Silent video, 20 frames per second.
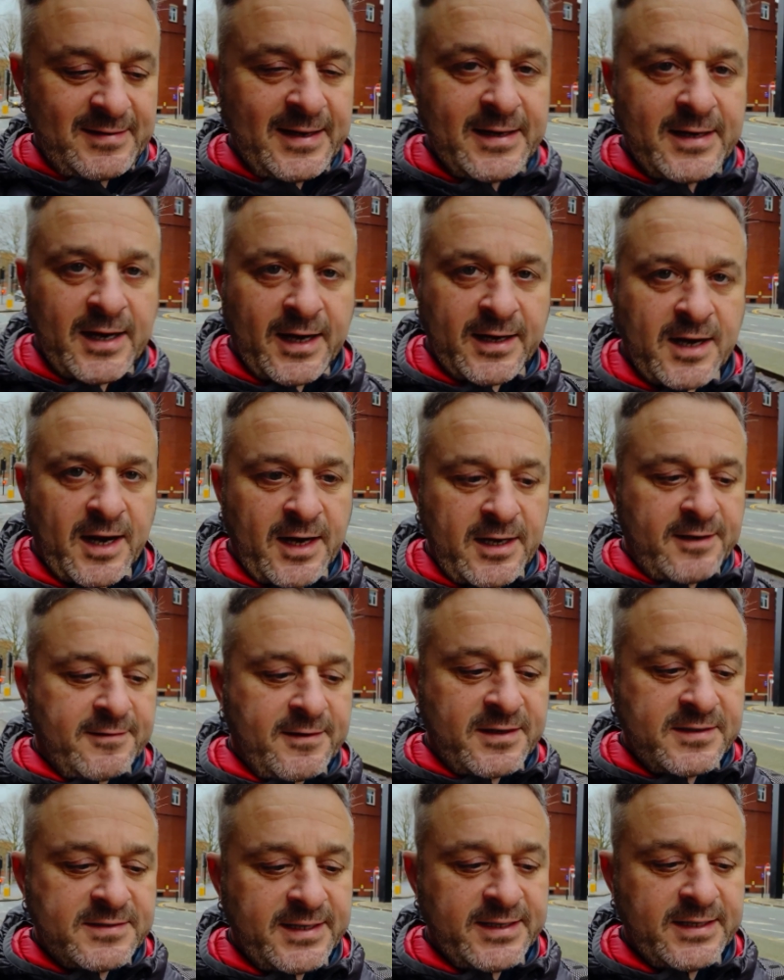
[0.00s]
I kind of
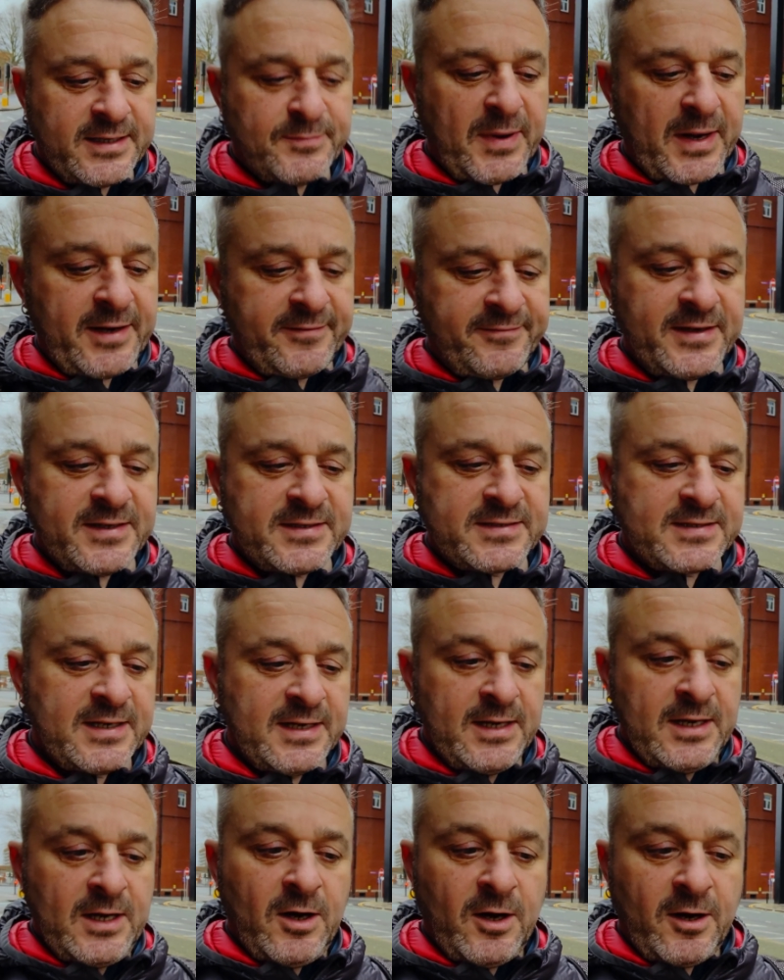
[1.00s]
can see the benefits
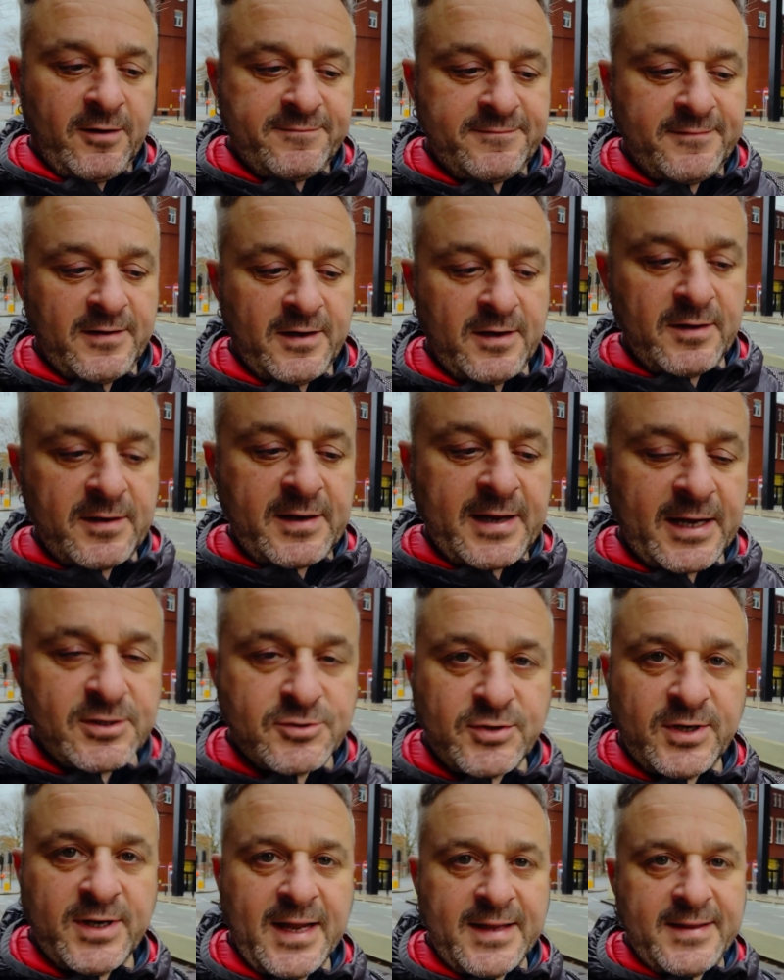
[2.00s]
of a
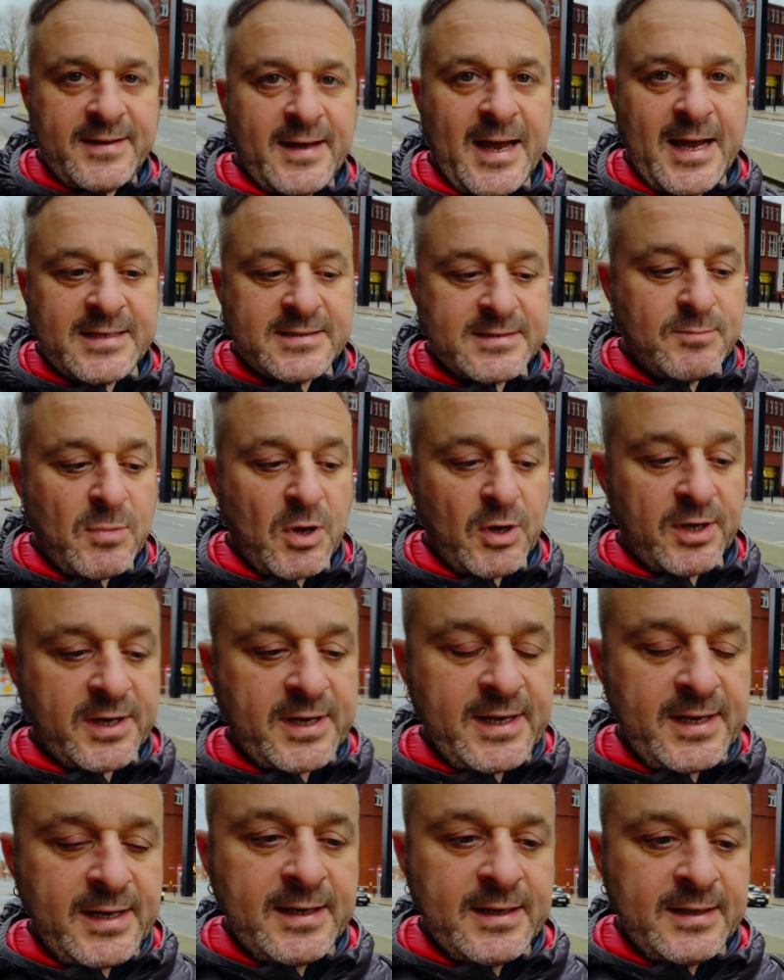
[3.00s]
country that has a
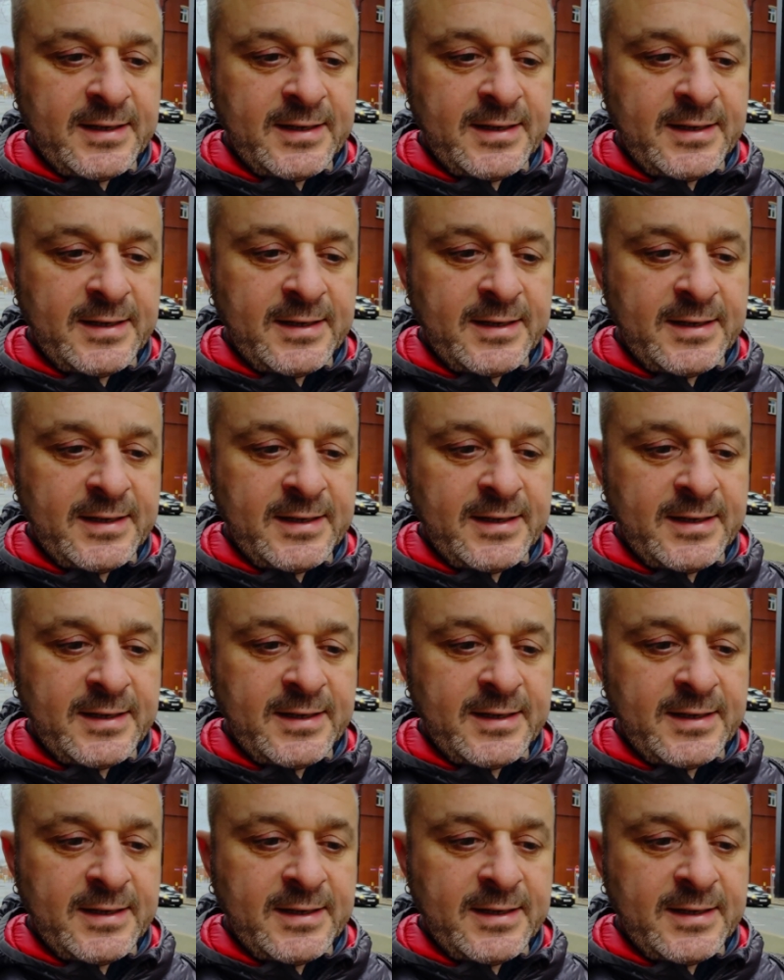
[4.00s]
monarchy.